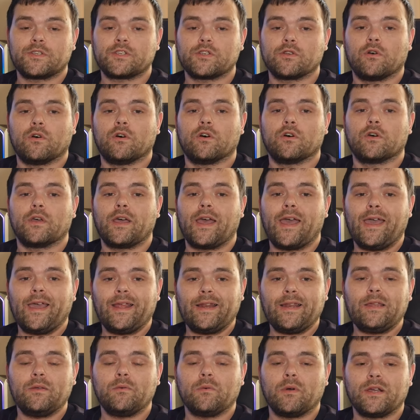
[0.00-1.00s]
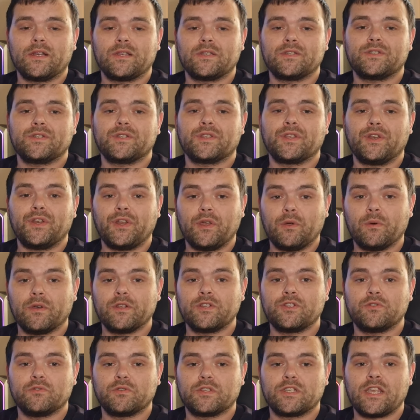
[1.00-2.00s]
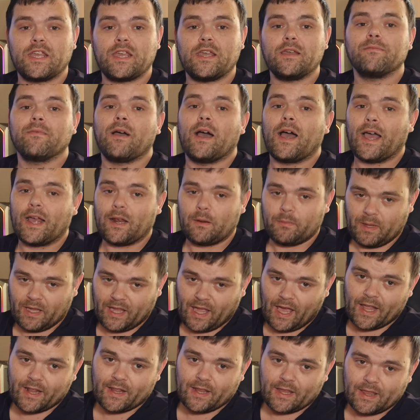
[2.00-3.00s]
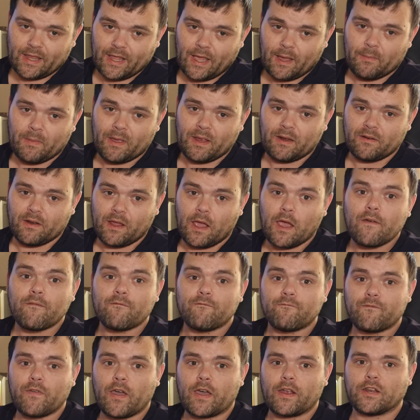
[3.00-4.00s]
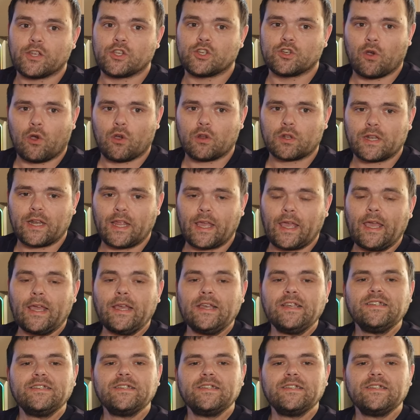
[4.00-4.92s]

So any ones of the new ones you see, I'll be getting them in very shortly.